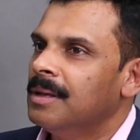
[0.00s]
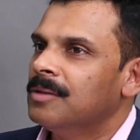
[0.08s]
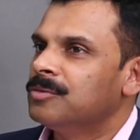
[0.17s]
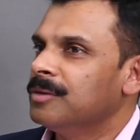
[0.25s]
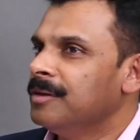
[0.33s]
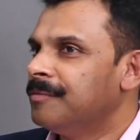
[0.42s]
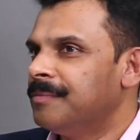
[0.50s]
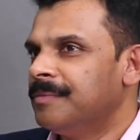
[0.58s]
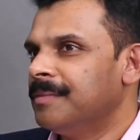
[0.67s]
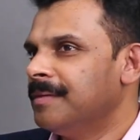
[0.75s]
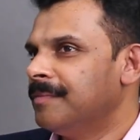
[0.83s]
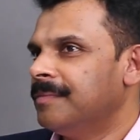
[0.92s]
So if,
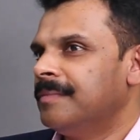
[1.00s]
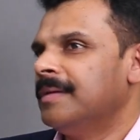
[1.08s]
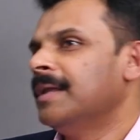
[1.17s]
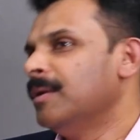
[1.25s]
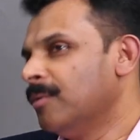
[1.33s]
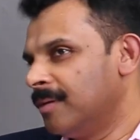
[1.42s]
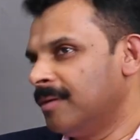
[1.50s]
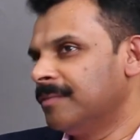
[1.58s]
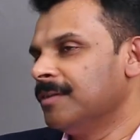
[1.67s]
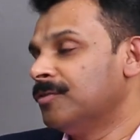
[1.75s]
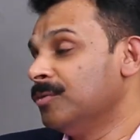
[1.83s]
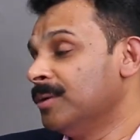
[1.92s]
if any one of
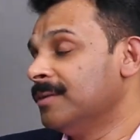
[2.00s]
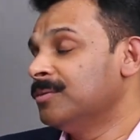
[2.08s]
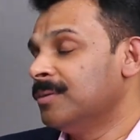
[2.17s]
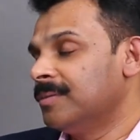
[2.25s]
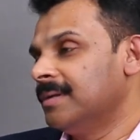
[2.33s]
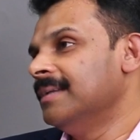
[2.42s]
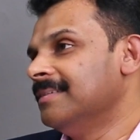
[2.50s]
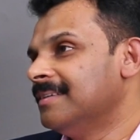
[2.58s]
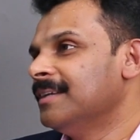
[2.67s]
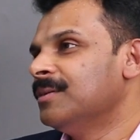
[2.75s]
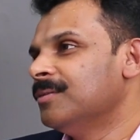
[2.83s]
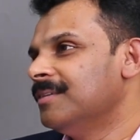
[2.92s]
the students who are
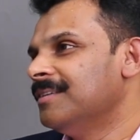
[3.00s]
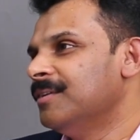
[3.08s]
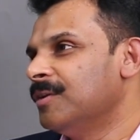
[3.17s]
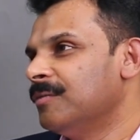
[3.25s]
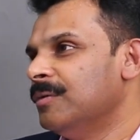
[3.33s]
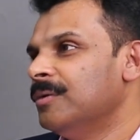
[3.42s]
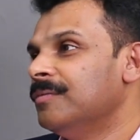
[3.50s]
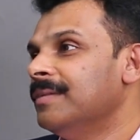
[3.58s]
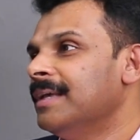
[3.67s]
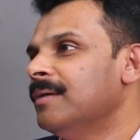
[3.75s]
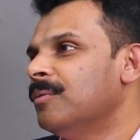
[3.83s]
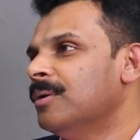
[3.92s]
listening to this interview, if
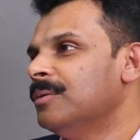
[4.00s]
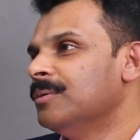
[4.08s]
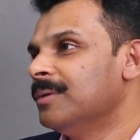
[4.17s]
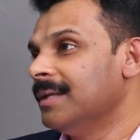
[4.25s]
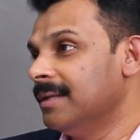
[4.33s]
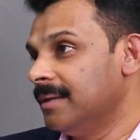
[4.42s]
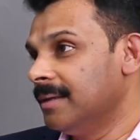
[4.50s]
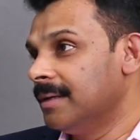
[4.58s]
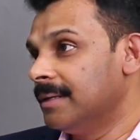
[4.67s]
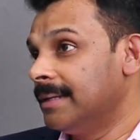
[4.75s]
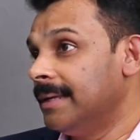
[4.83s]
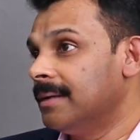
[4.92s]
they want to really
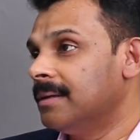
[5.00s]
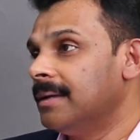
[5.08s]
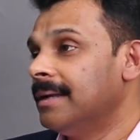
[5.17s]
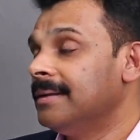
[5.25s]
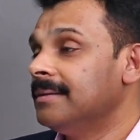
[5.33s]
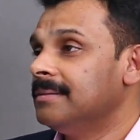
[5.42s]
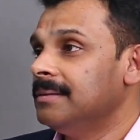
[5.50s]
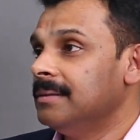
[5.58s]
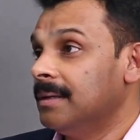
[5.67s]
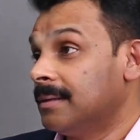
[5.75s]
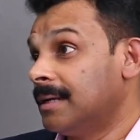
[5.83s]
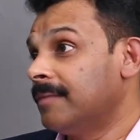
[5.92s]
take A T
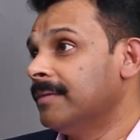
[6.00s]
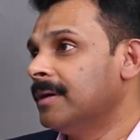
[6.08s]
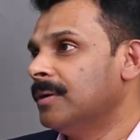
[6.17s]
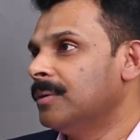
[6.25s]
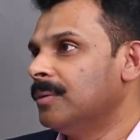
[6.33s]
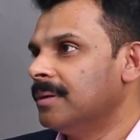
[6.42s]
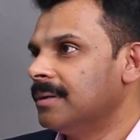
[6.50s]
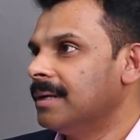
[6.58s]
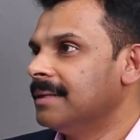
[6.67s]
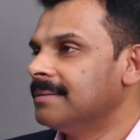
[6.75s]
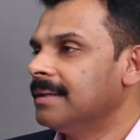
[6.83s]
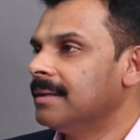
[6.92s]
C, air traffic controller,
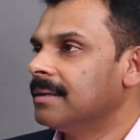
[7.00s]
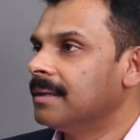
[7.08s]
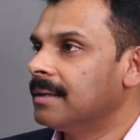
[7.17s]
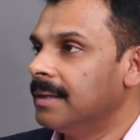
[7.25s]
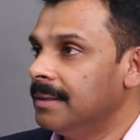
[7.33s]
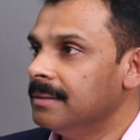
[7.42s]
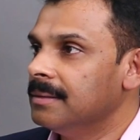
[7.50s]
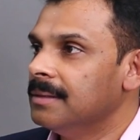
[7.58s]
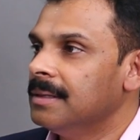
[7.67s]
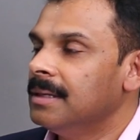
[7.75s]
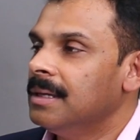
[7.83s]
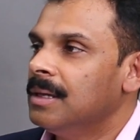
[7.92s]
as a career,
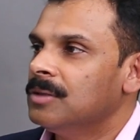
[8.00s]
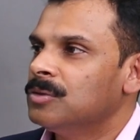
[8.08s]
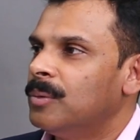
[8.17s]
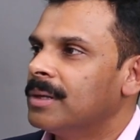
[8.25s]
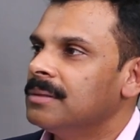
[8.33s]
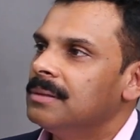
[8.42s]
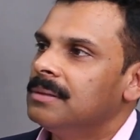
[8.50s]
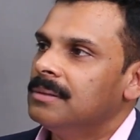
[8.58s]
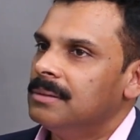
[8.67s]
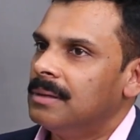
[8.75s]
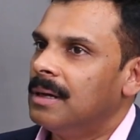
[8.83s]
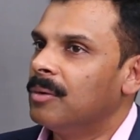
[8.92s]
yeah. so what are
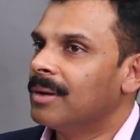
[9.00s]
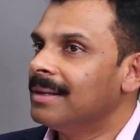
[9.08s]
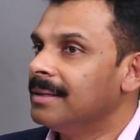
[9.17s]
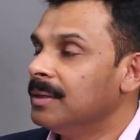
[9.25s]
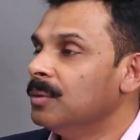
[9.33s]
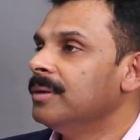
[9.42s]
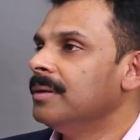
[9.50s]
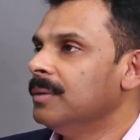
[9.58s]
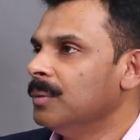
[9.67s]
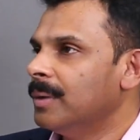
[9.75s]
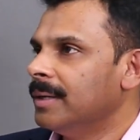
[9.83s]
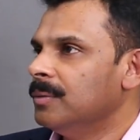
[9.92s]
the, how can they do it in
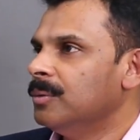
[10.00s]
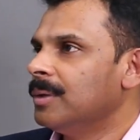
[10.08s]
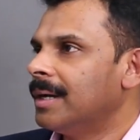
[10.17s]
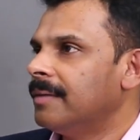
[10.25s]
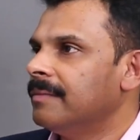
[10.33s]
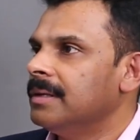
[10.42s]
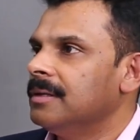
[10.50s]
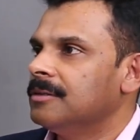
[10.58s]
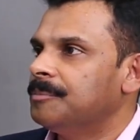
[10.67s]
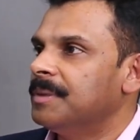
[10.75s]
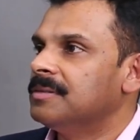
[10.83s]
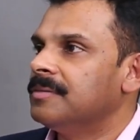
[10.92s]
U A E? Do you have any
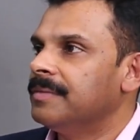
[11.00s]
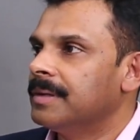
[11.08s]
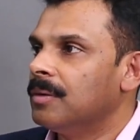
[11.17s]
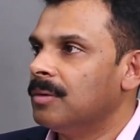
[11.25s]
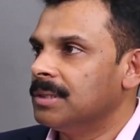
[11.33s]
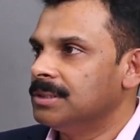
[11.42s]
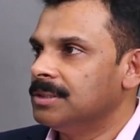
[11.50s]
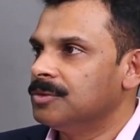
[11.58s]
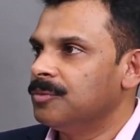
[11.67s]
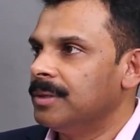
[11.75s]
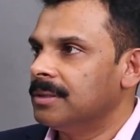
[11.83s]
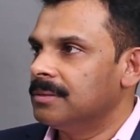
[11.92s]
specific
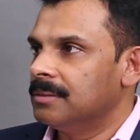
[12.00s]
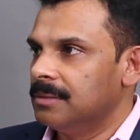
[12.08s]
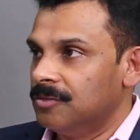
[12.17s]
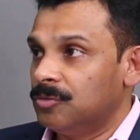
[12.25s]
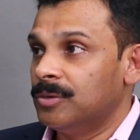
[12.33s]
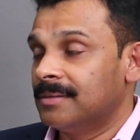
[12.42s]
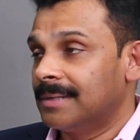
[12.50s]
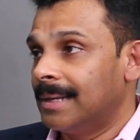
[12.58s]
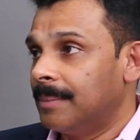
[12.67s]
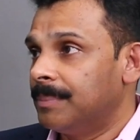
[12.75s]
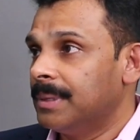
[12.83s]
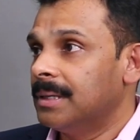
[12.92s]
colleges where the students can
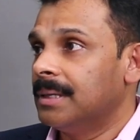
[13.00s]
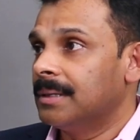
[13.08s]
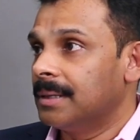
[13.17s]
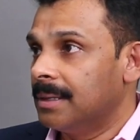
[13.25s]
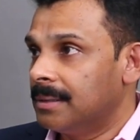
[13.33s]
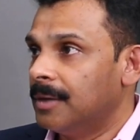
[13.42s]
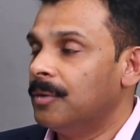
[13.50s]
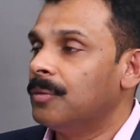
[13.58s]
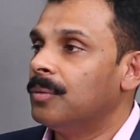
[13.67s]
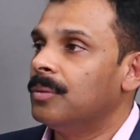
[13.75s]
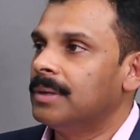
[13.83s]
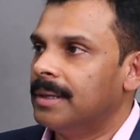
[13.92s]
apply and get
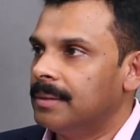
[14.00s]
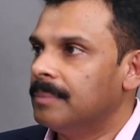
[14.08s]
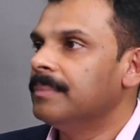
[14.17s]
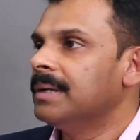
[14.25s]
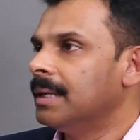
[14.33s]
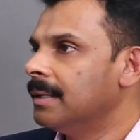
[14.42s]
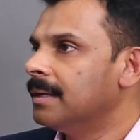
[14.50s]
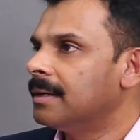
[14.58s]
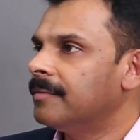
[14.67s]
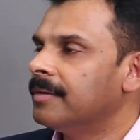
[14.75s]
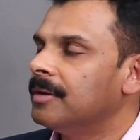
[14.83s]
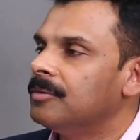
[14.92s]
enrolled and be an air
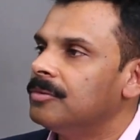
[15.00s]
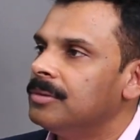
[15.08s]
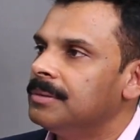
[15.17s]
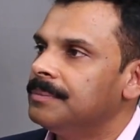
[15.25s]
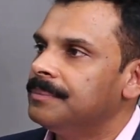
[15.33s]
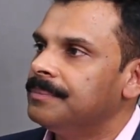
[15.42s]
traffic controller?